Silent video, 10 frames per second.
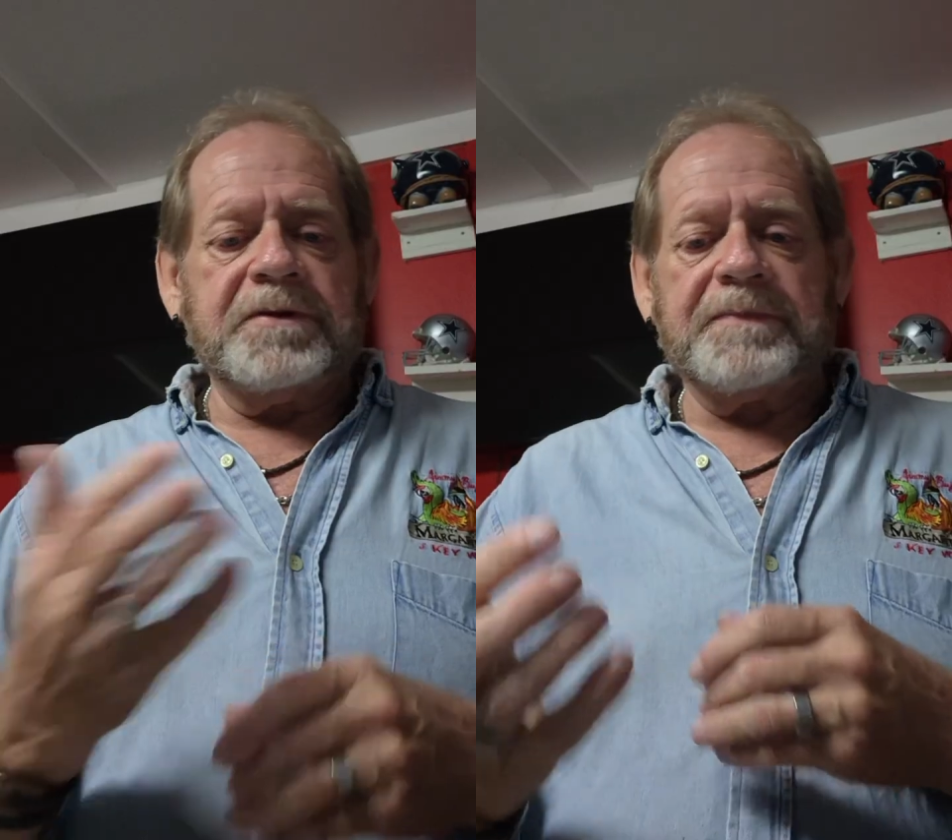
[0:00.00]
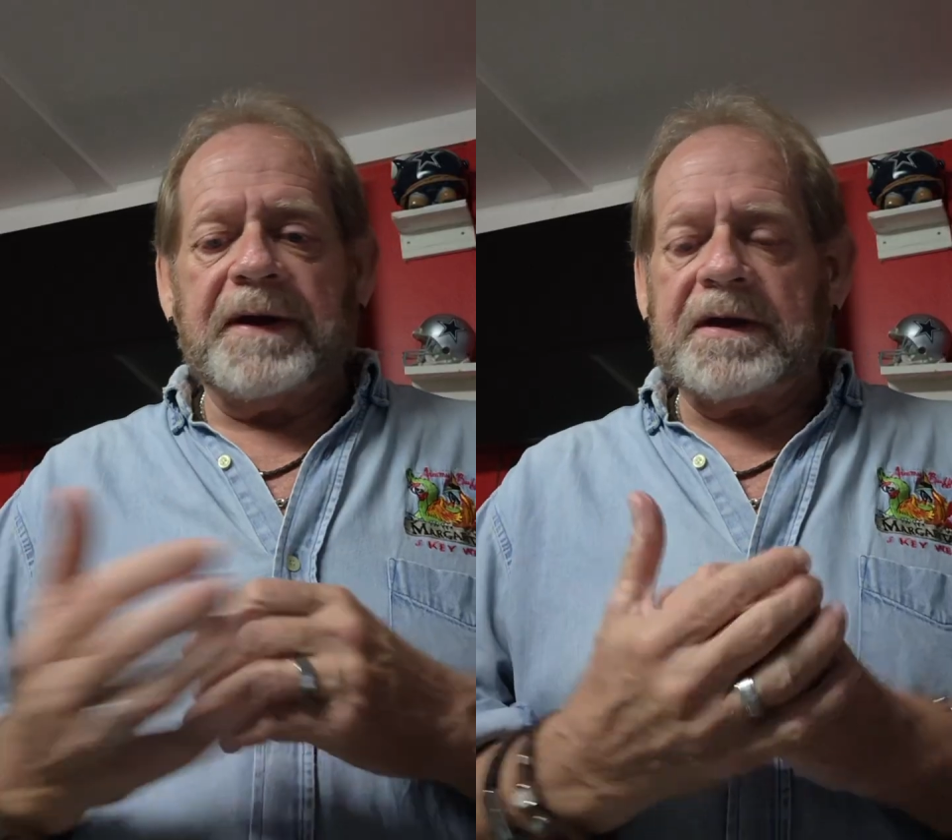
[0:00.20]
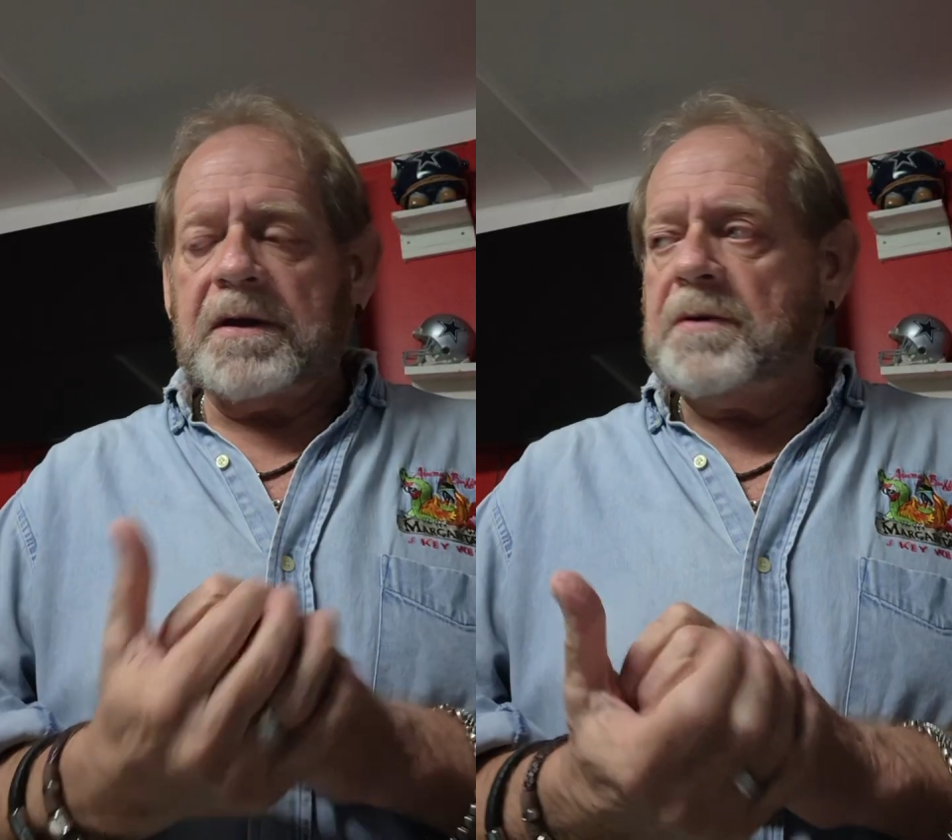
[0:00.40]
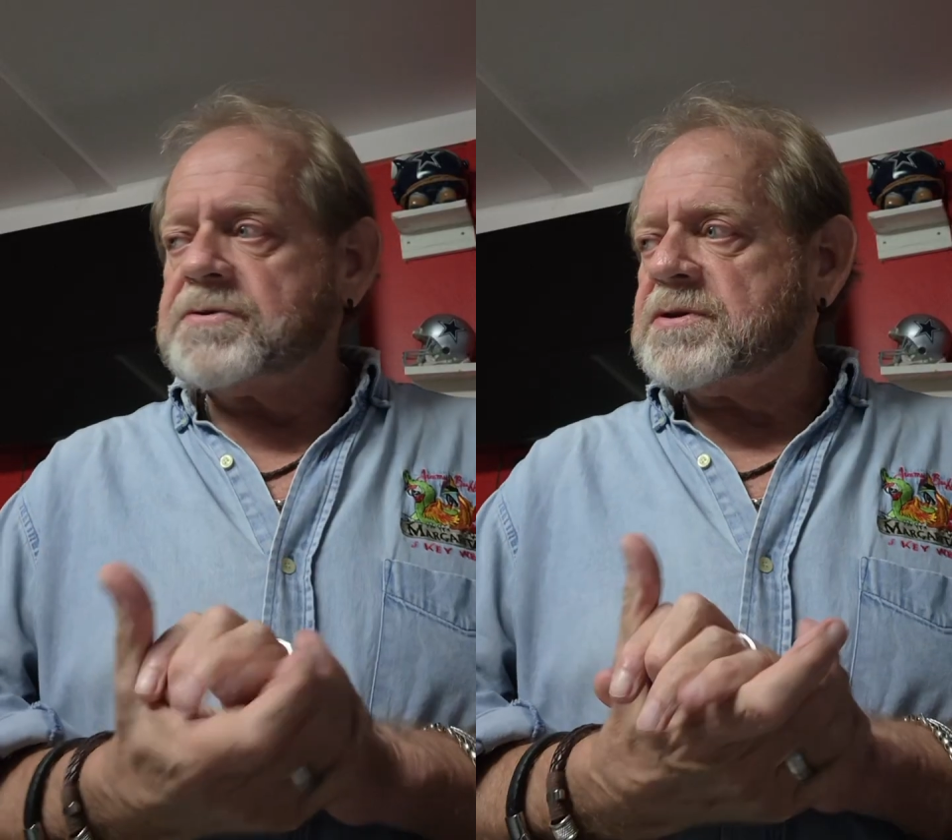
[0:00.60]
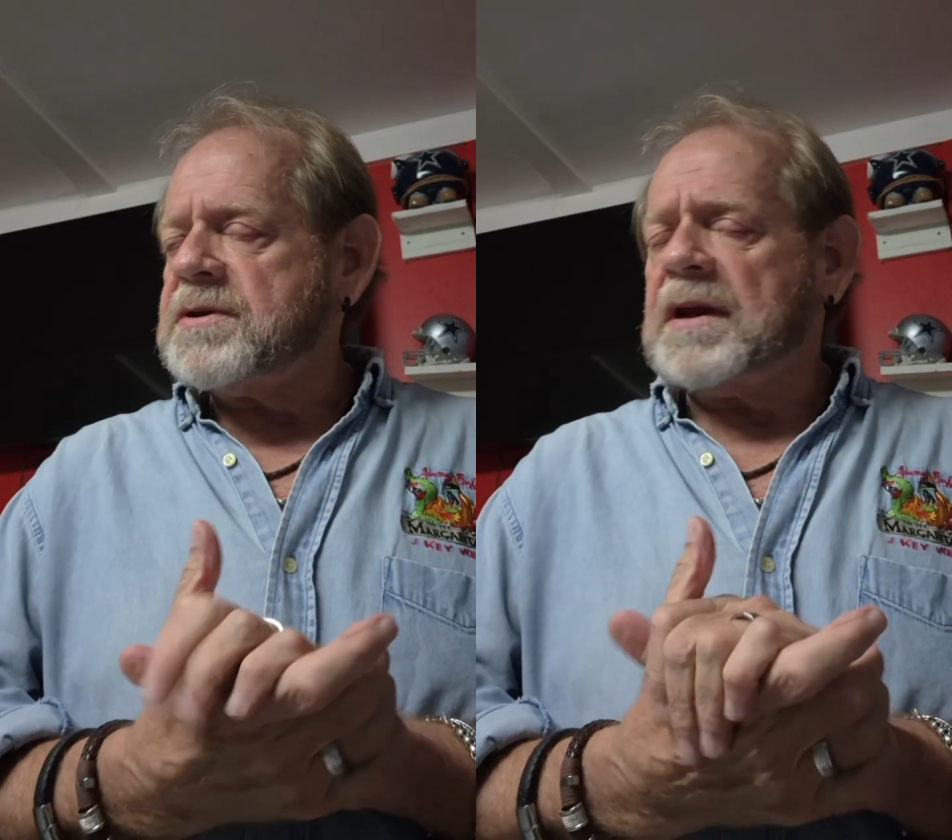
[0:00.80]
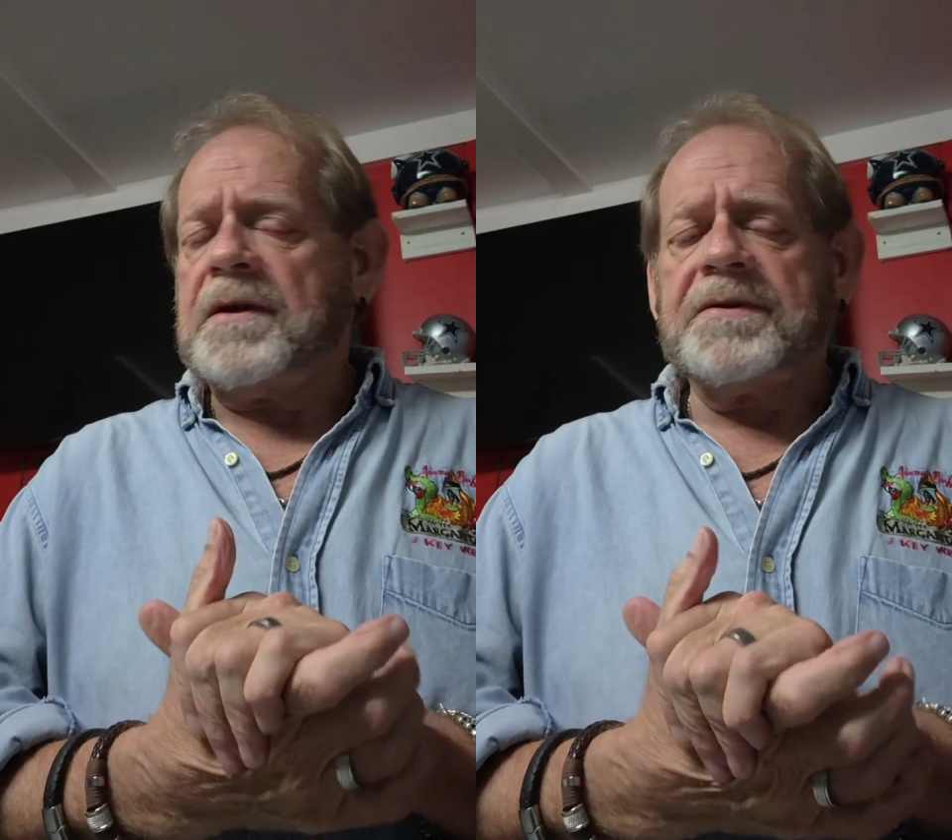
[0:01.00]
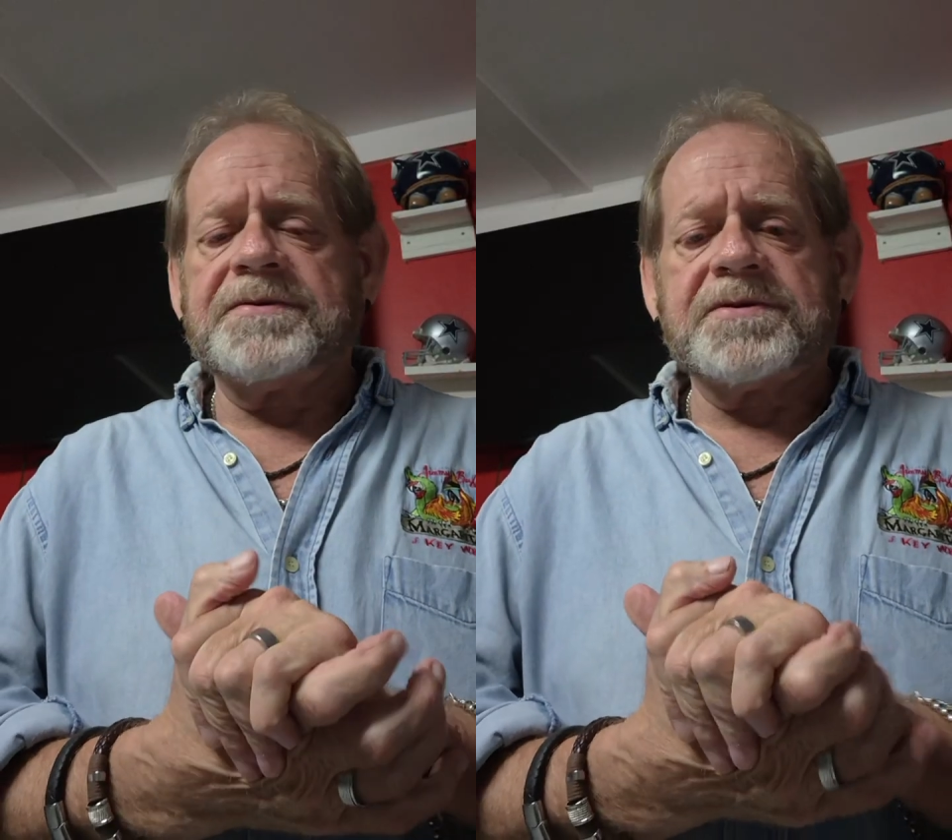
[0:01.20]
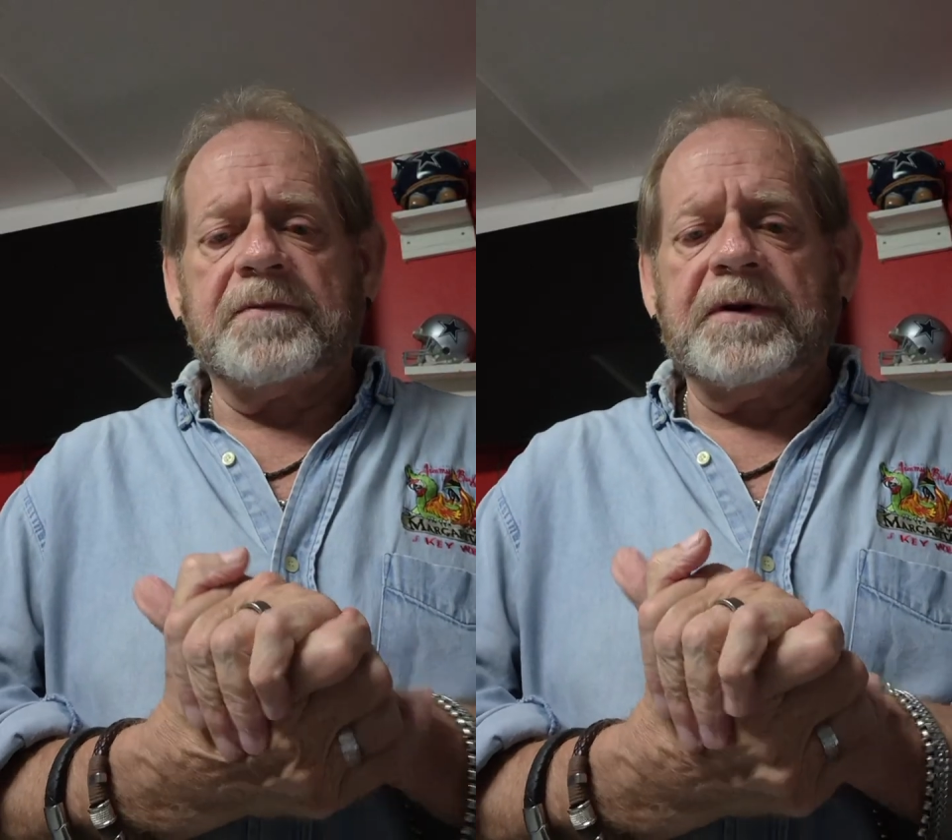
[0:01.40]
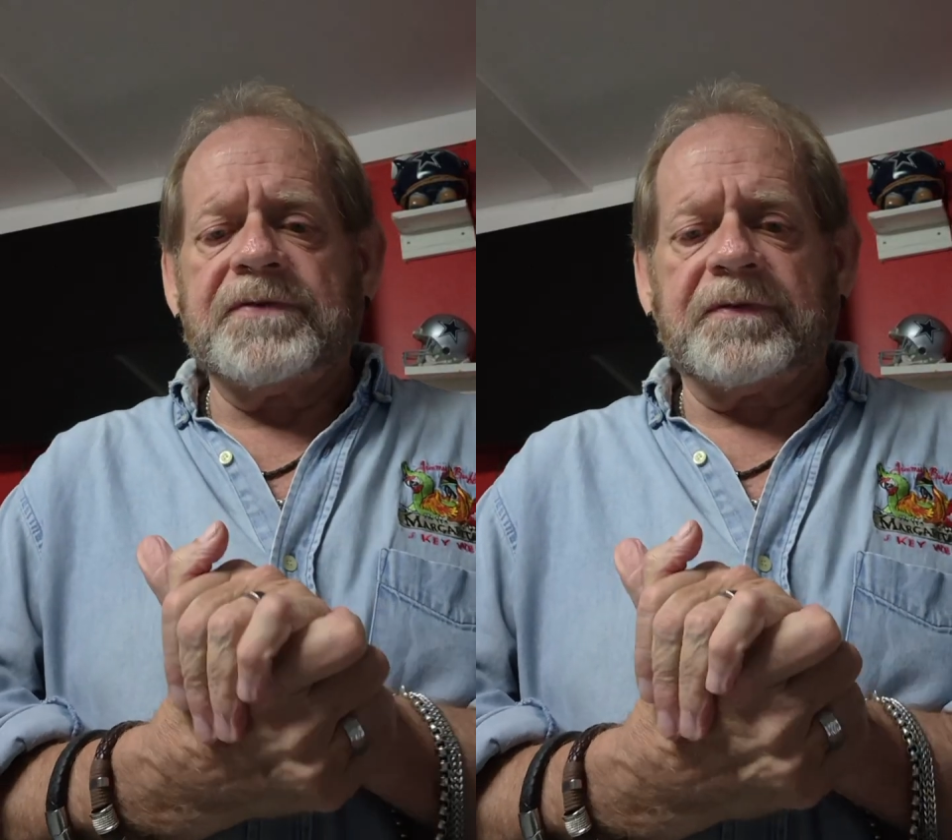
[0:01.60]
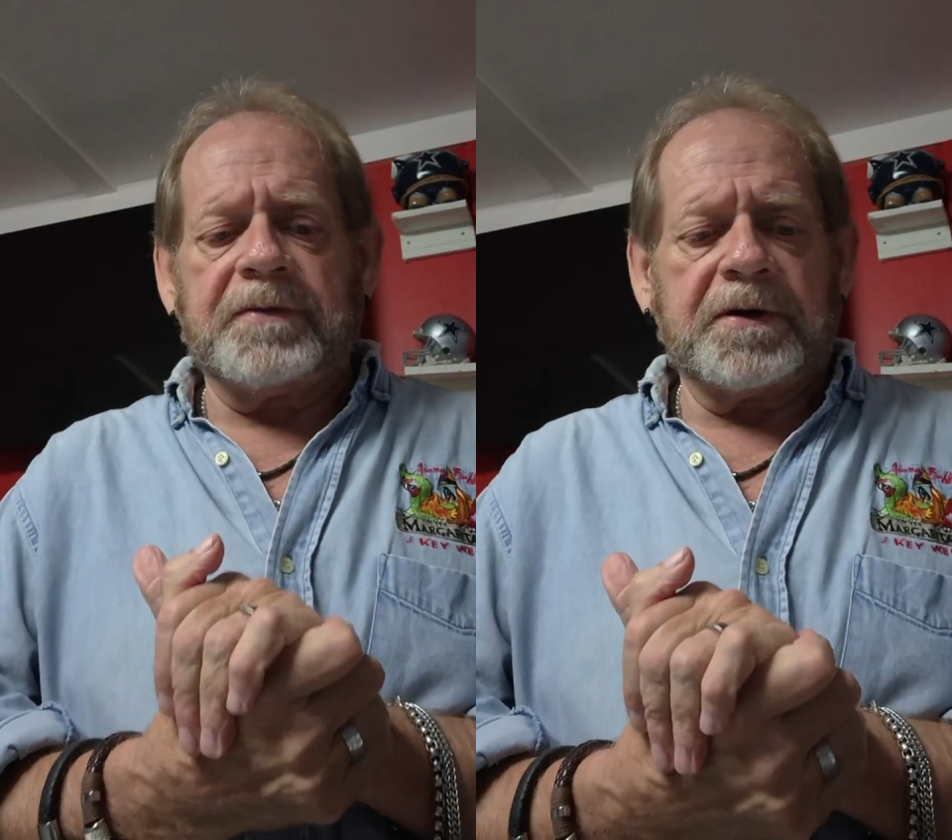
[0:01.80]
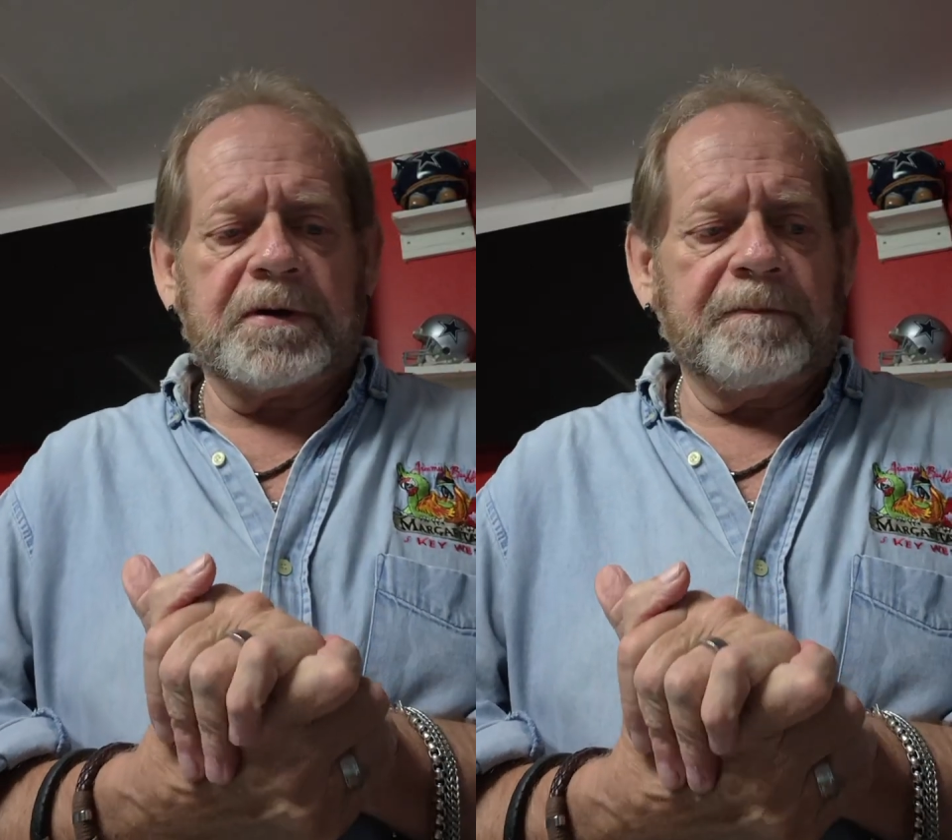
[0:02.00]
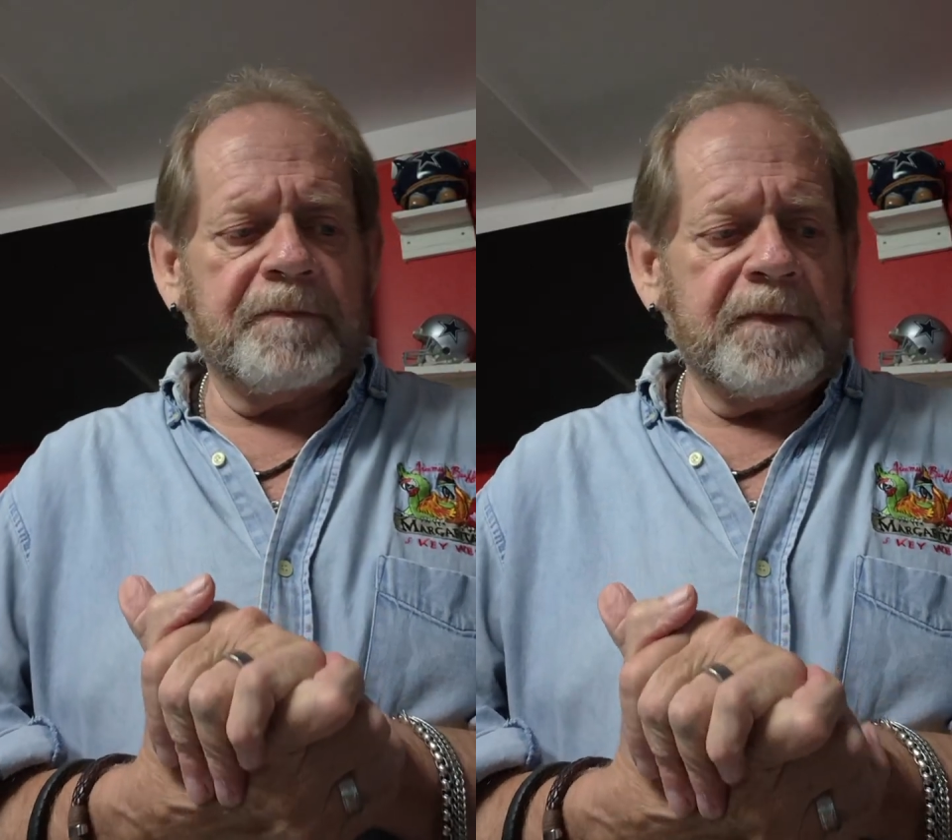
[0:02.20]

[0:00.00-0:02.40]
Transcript: was my coach, and I learned so much from her.